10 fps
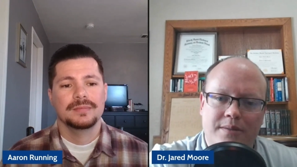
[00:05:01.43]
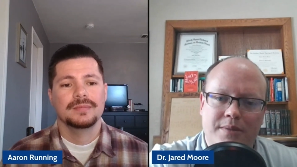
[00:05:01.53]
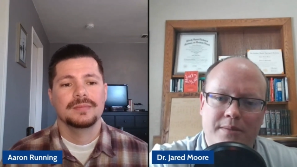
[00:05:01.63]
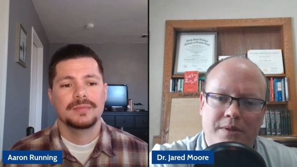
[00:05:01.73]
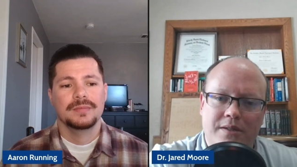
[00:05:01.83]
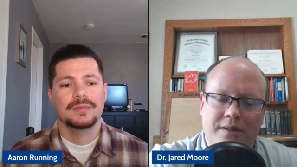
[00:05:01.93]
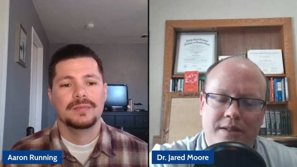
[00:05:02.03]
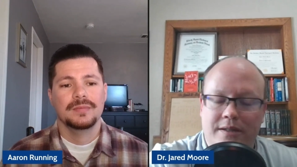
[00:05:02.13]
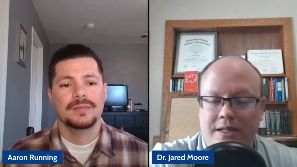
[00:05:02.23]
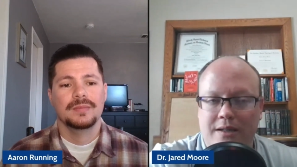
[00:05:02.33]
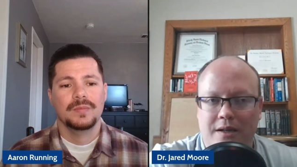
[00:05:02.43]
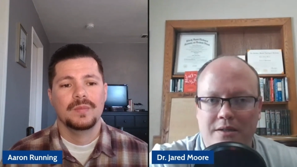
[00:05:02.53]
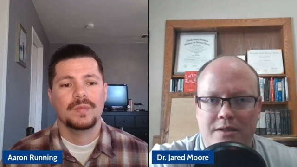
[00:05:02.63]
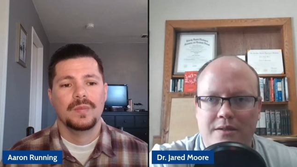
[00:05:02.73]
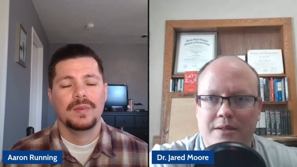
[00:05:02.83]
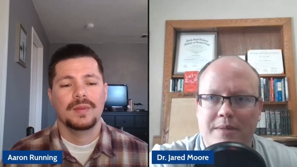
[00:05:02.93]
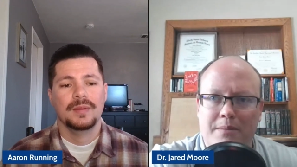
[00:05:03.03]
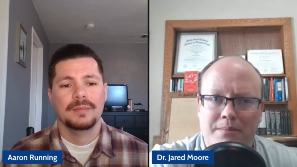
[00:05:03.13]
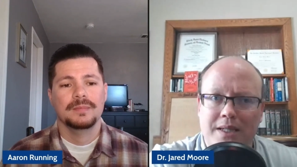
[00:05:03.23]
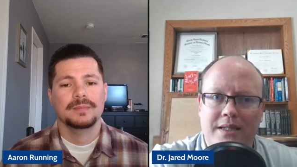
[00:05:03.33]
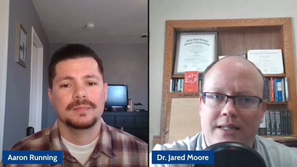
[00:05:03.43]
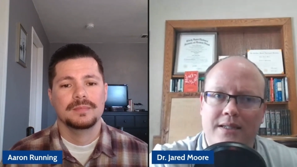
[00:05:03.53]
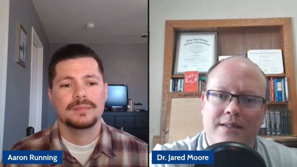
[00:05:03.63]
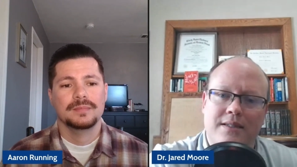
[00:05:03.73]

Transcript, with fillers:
Speaker 1: biblically. They think logically about money,